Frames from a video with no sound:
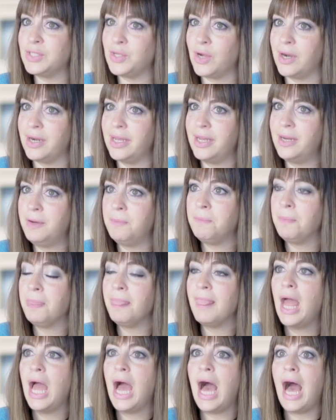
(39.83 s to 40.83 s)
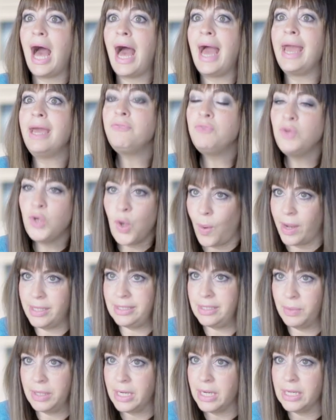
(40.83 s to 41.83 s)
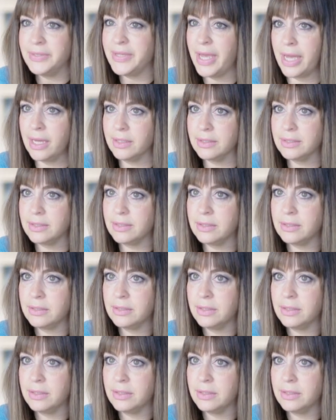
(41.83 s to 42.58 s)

started. I have no idea what it entails.